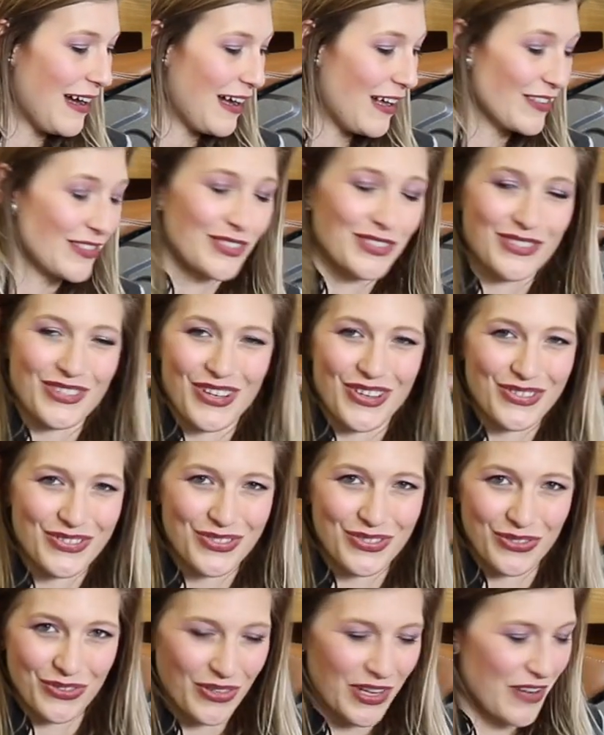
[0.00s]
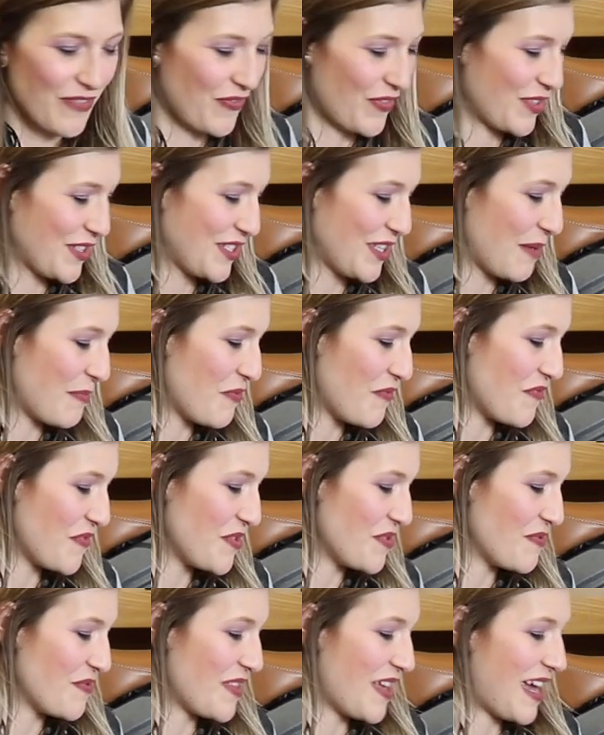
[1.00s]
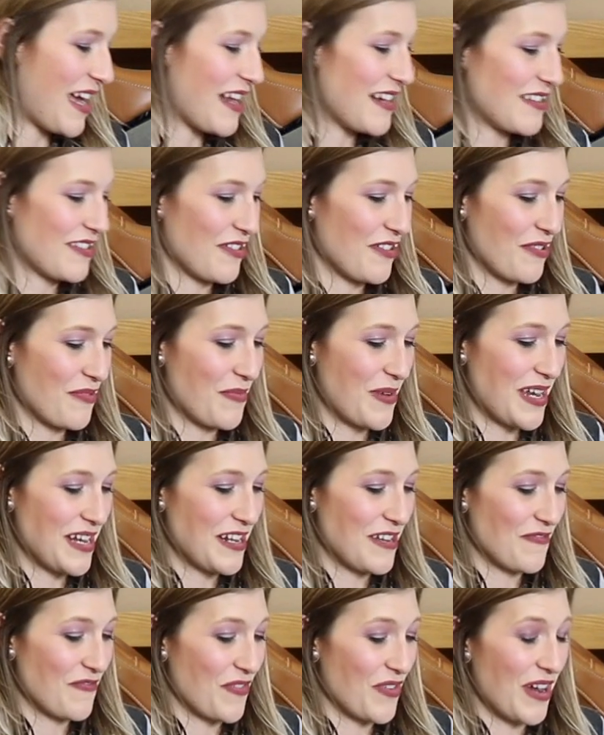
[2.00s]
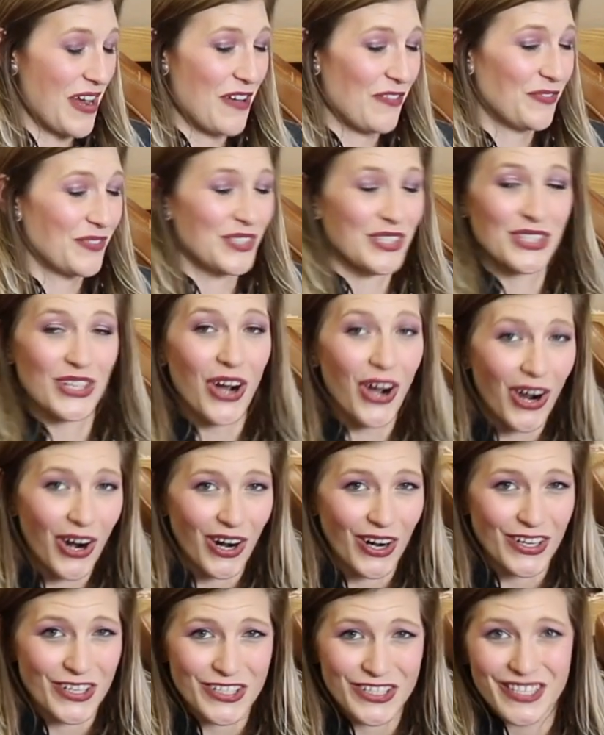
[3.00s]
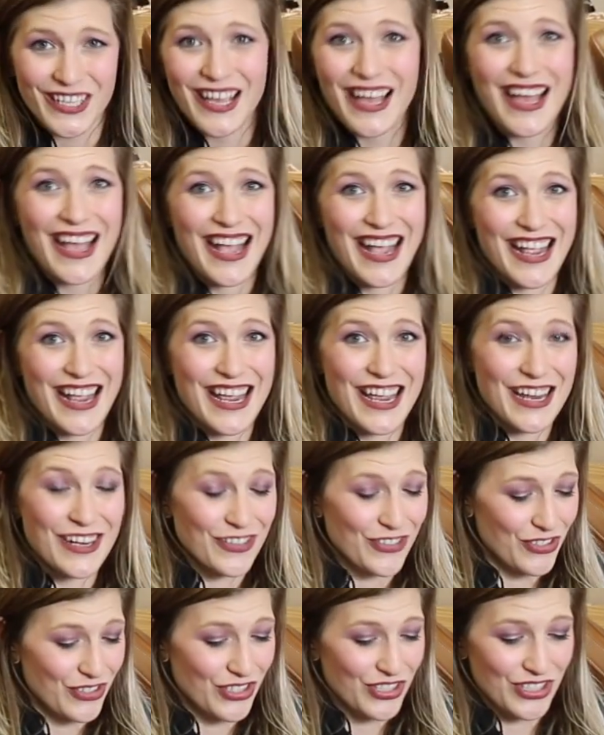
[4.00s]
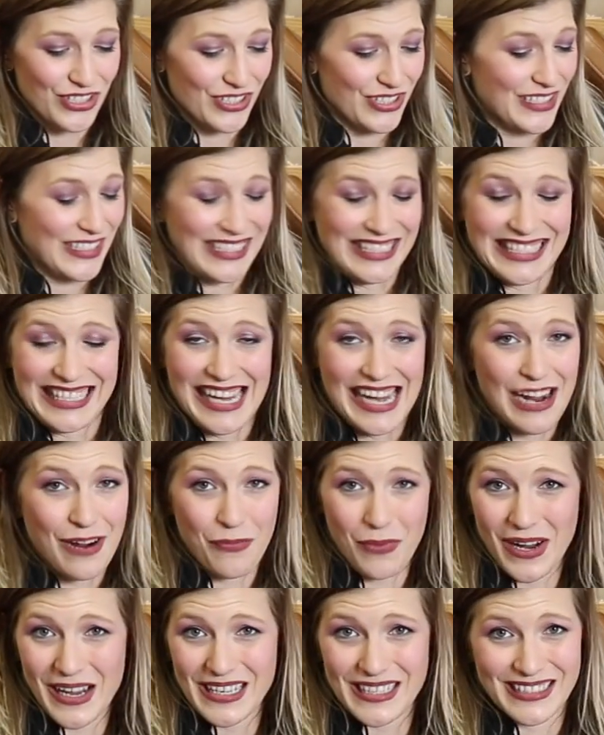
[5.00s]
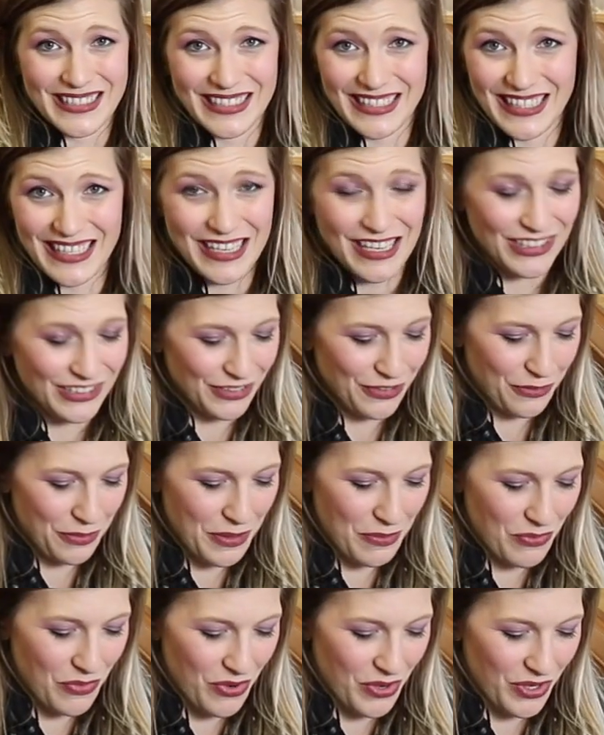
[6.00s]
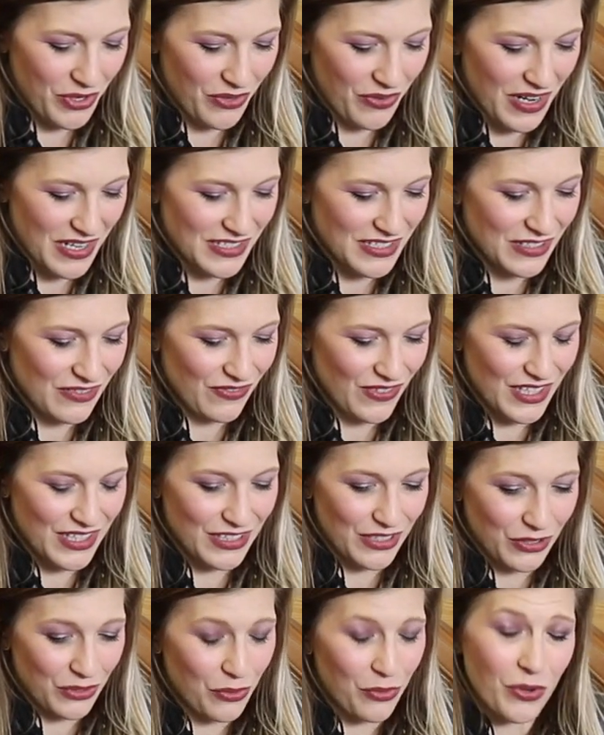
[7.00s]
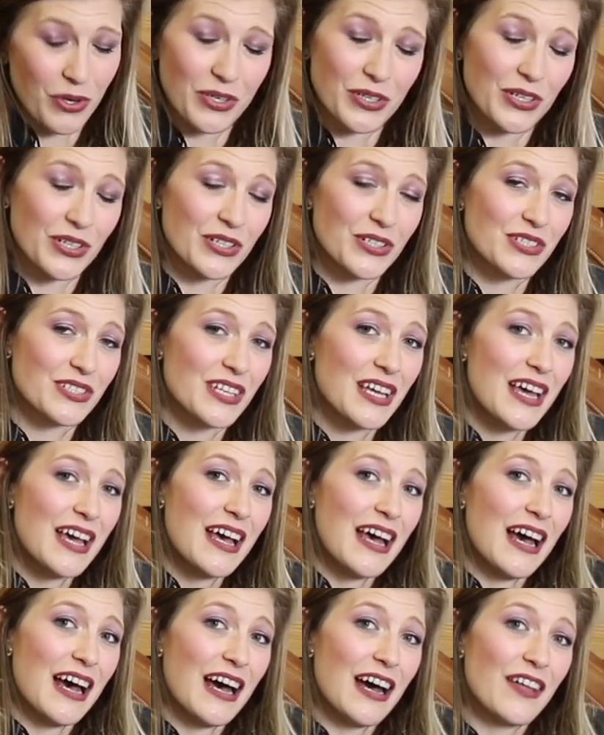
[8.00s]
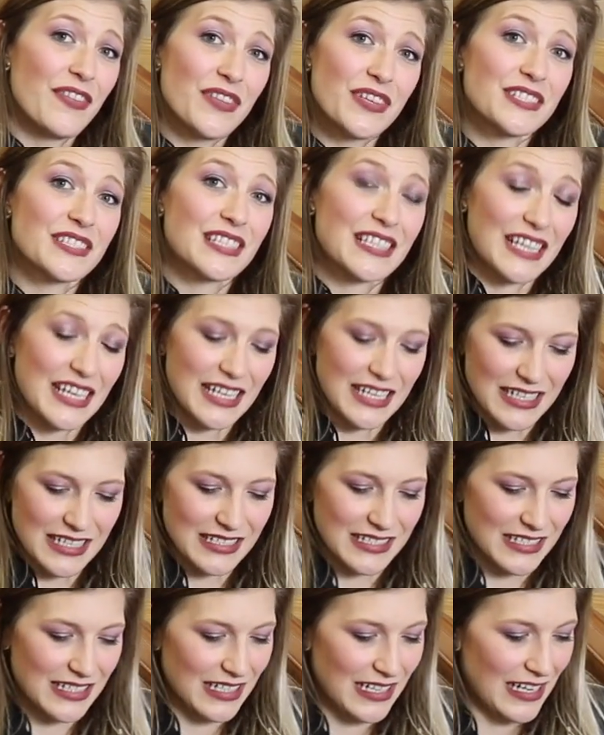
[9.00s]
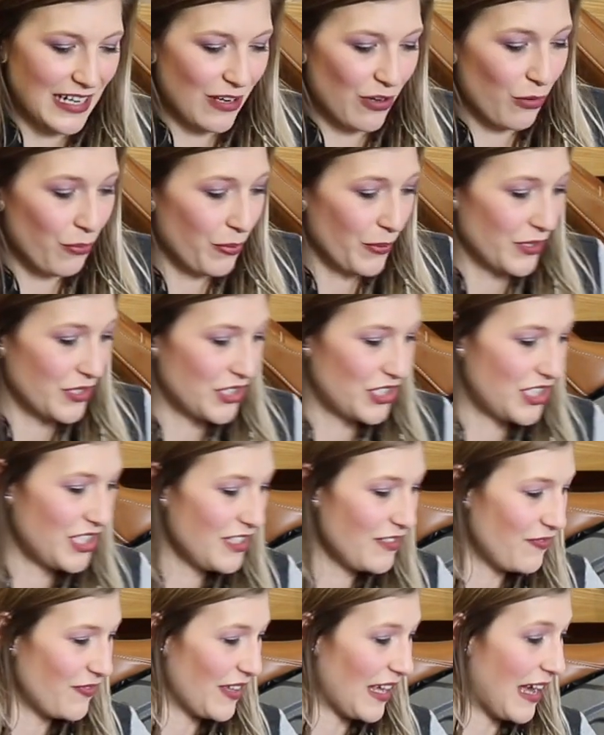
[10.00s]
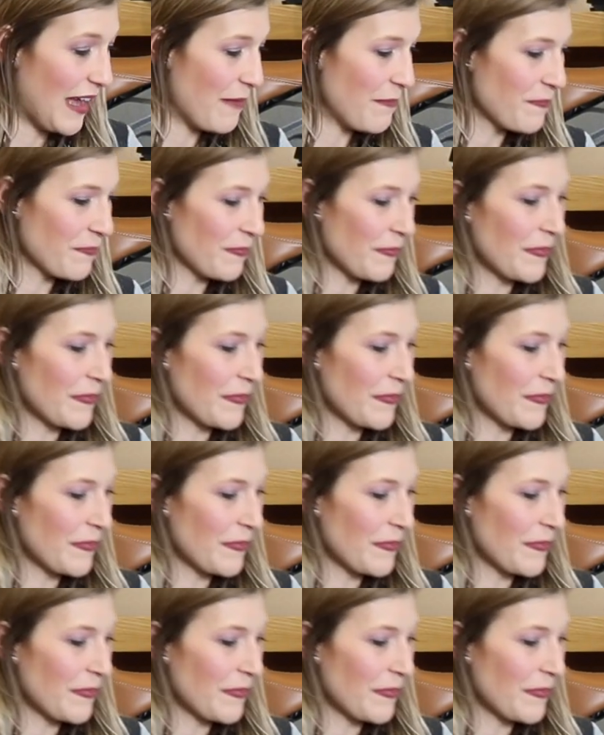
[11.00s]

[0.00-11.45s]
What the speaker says: This is also great for some of you that are waiting for FTRs and are just can't wait to get a little bit more aggressive in the corners. This kit is going to help achieve that.